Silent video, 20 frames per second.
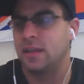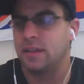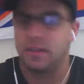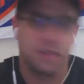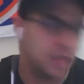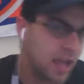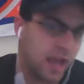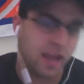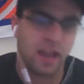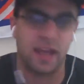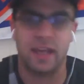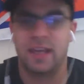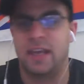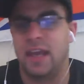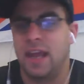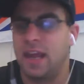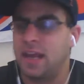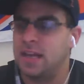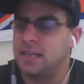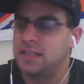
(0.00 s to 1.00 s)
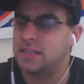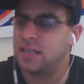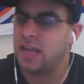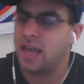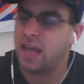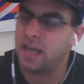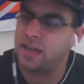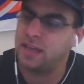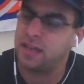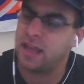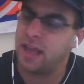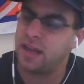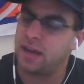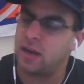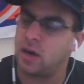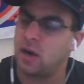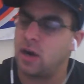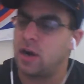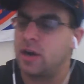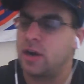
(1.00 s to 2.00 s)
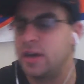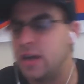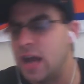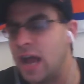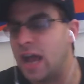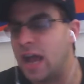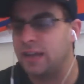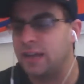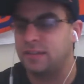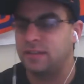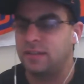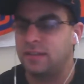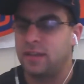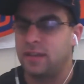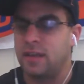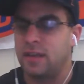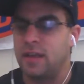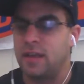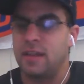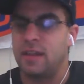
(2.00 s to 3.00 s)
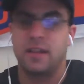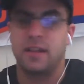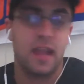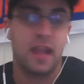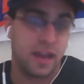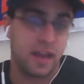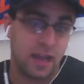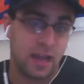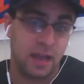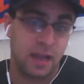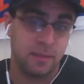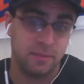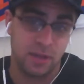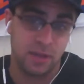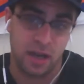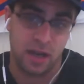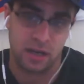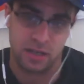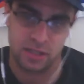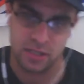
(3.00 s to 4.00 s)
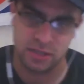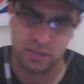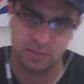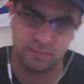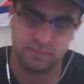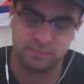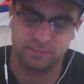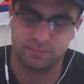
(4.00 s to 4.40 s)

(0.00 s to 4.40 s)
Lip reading: the LA Kings, and that are not the Anaheim Ducks.